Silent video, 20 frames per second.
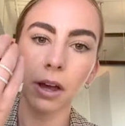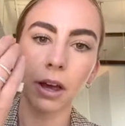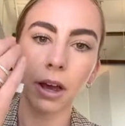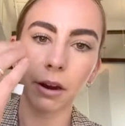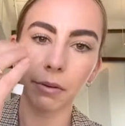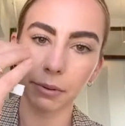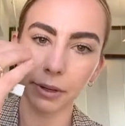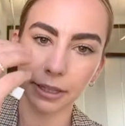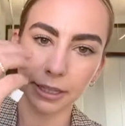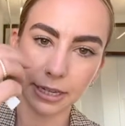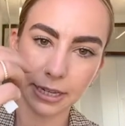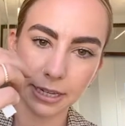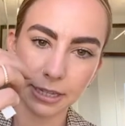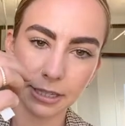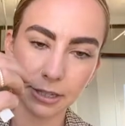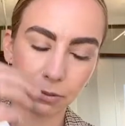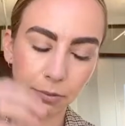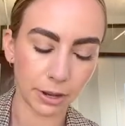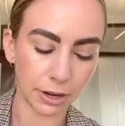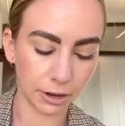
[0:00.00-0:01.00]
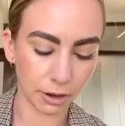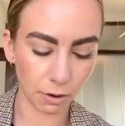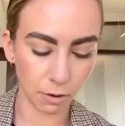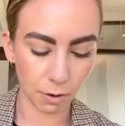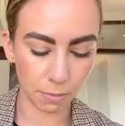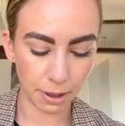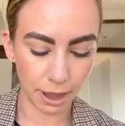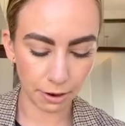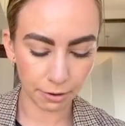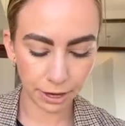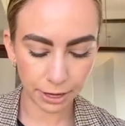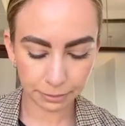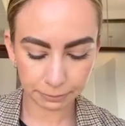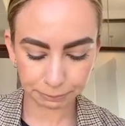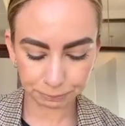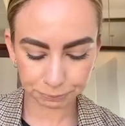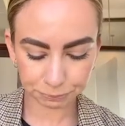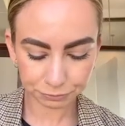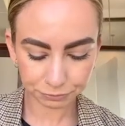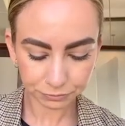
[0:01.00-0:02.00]
a really easy way to go about it
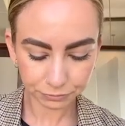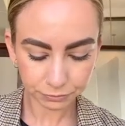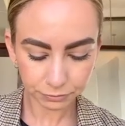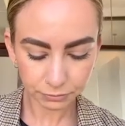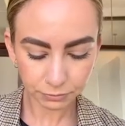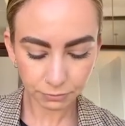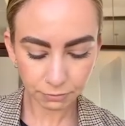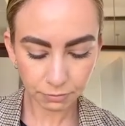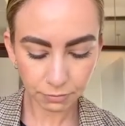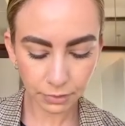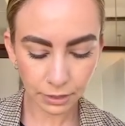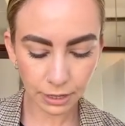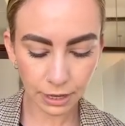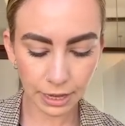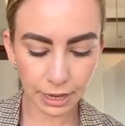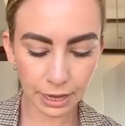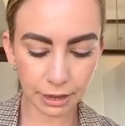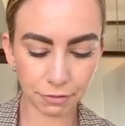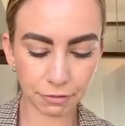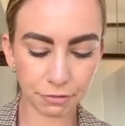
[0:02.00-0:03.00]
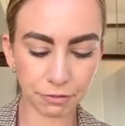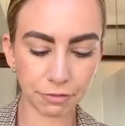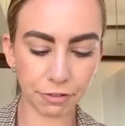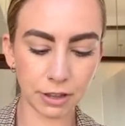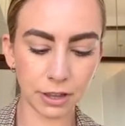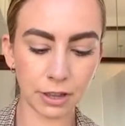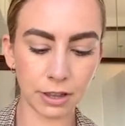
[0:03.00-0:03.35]
if